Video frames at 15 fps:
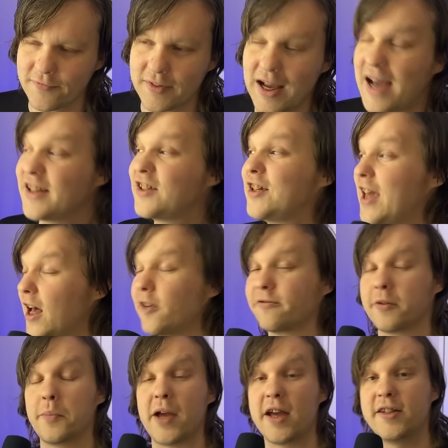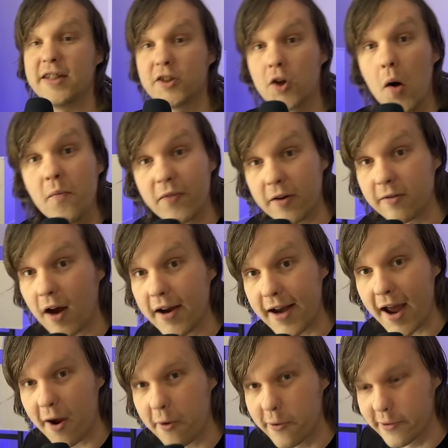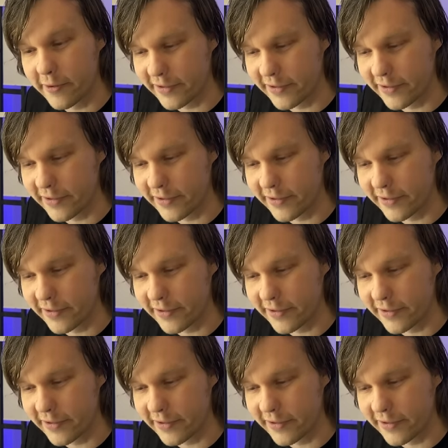I'd kill for a bit of discomfort right now.